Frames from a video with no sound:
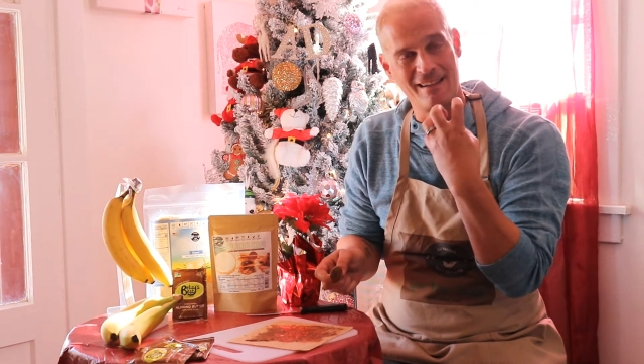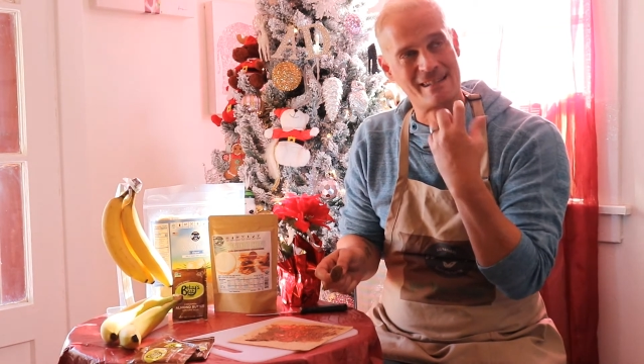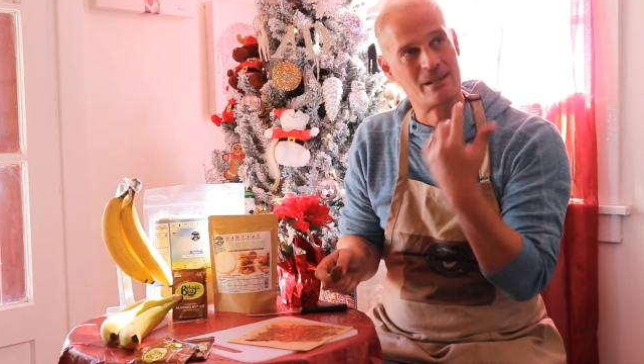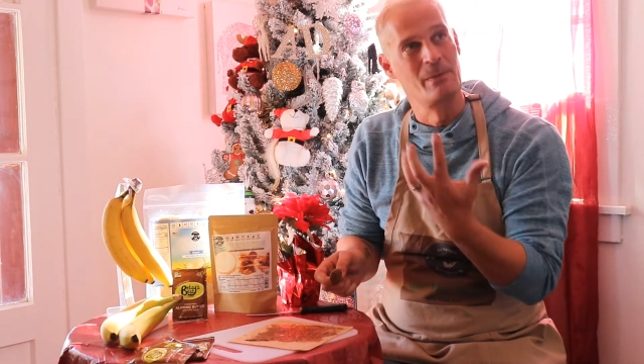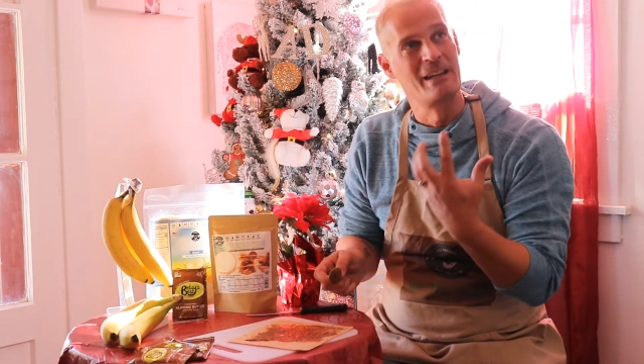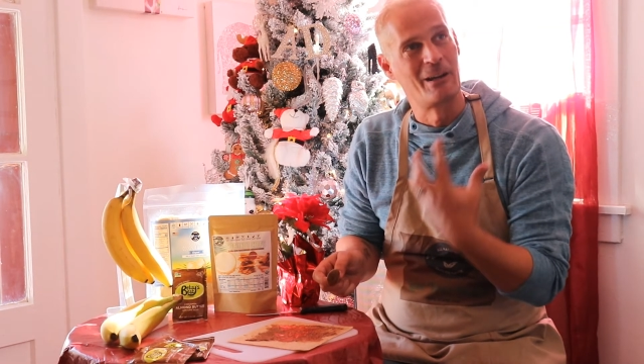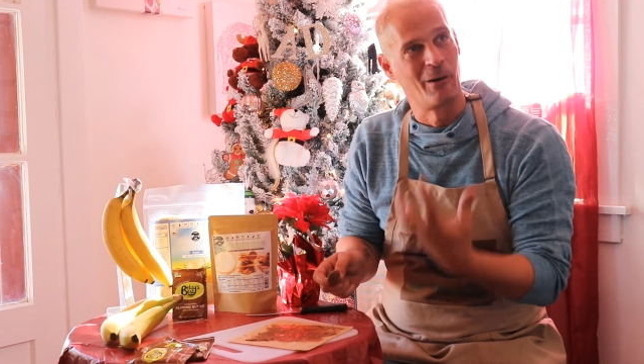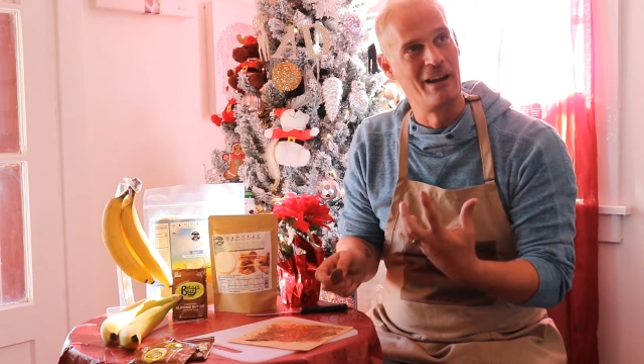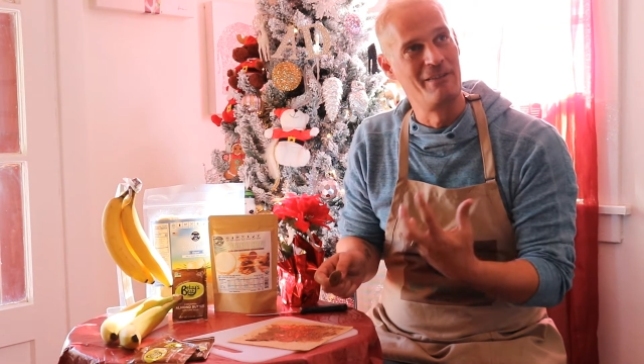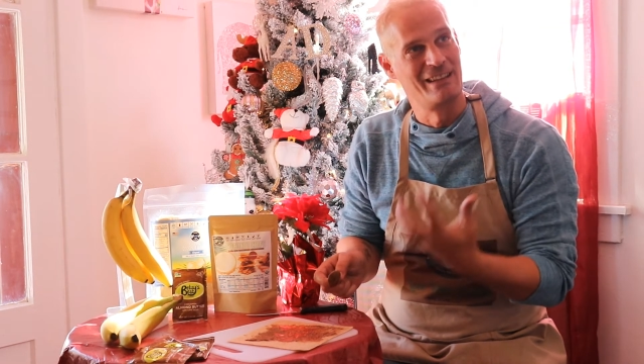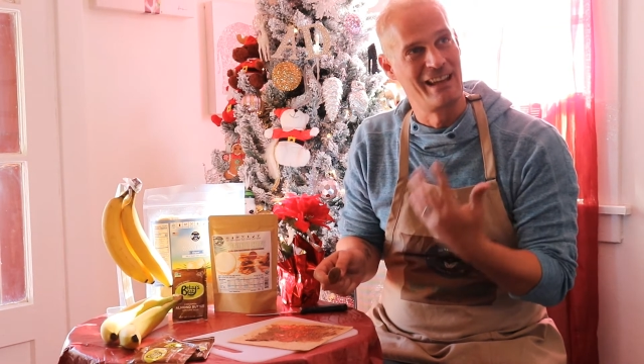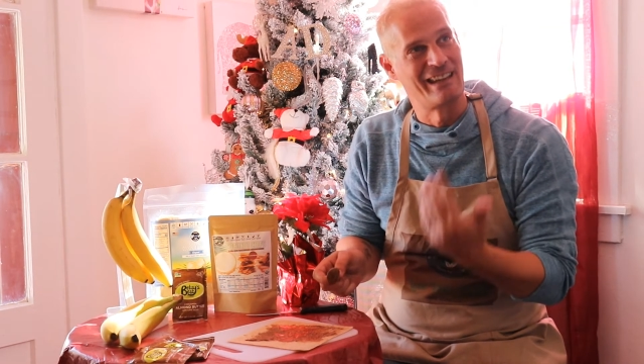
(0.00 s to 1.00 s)
sweet
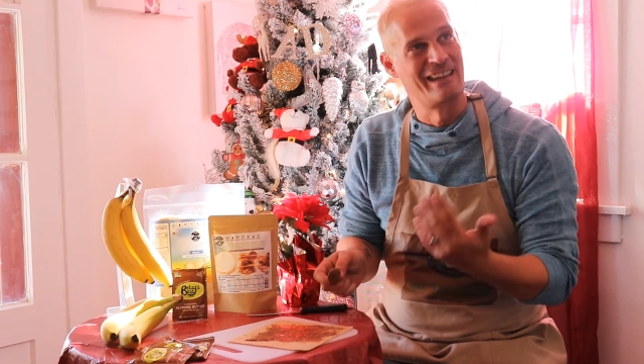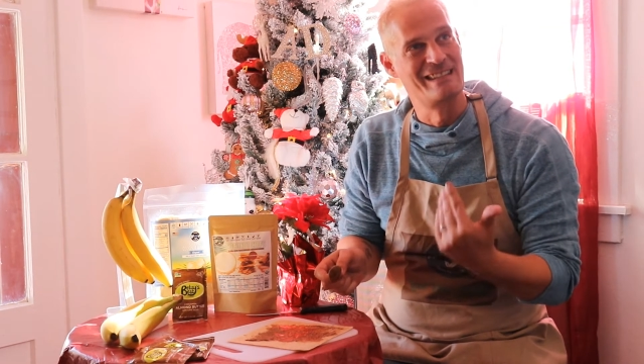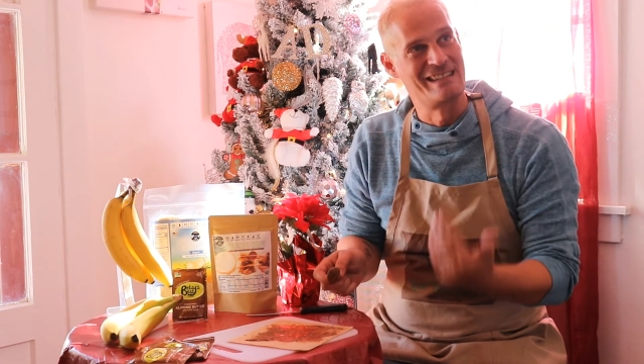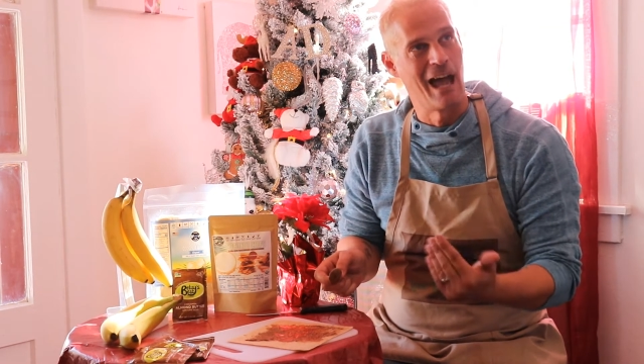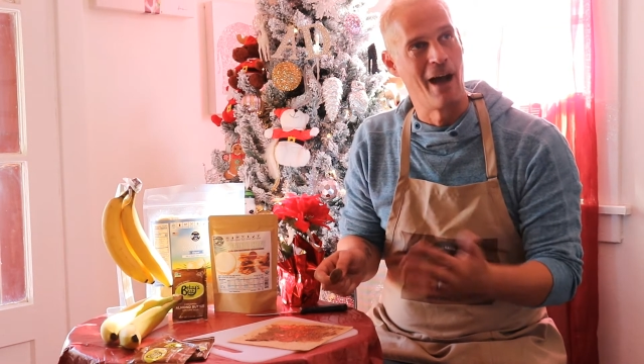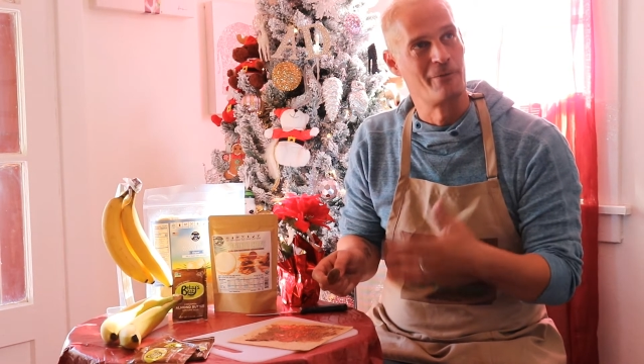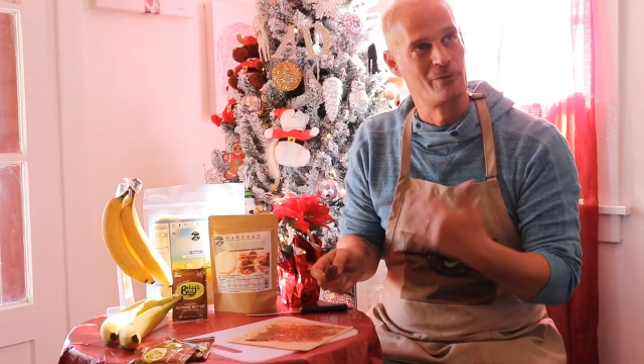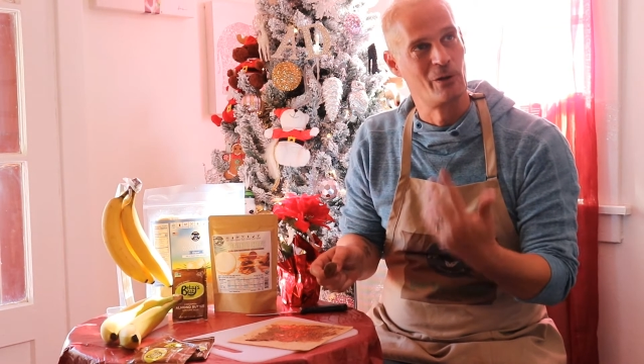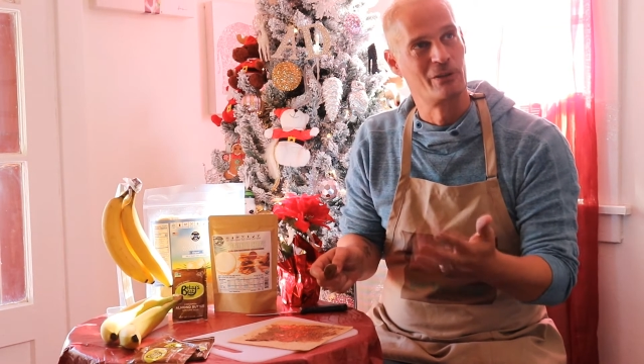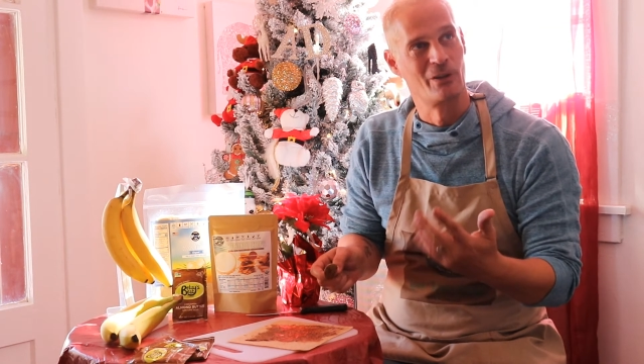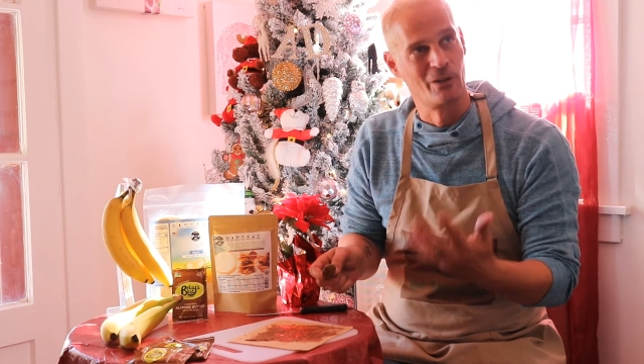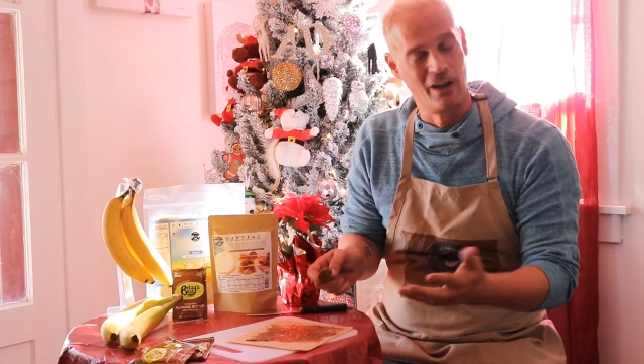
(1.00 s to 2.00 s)
craving that kids have
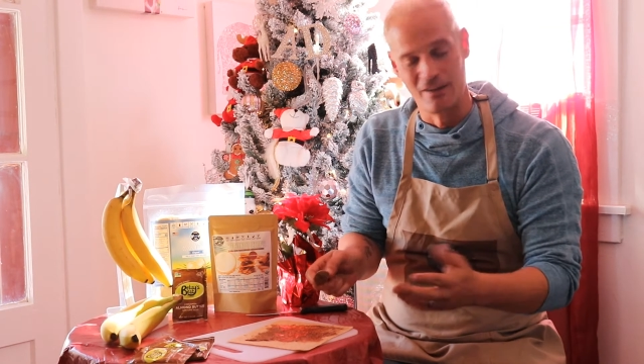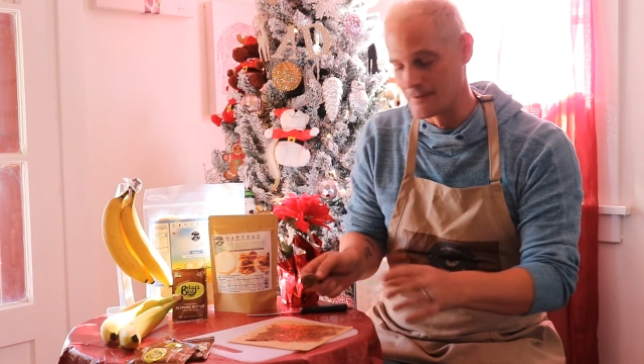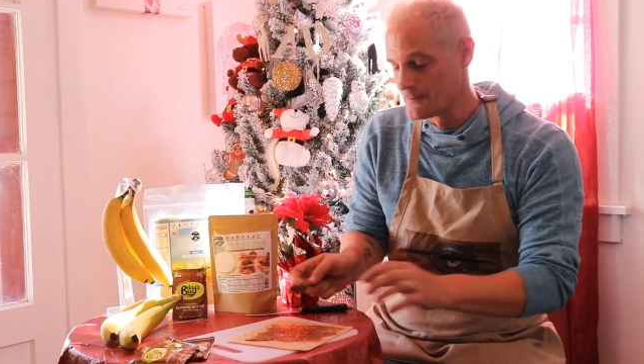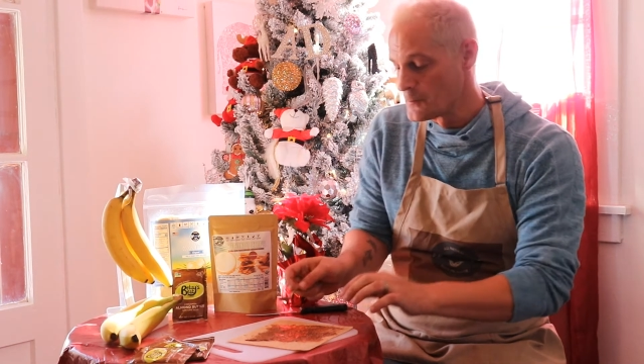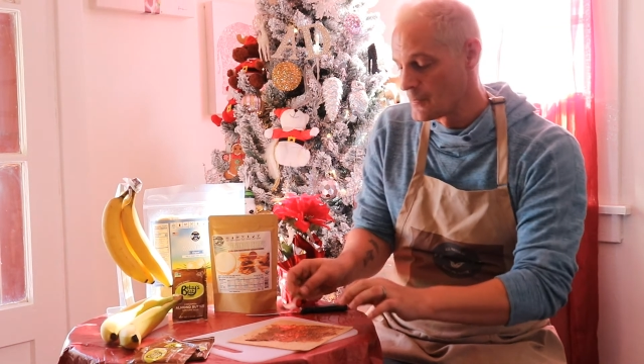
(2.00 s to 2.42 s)
during their lunch,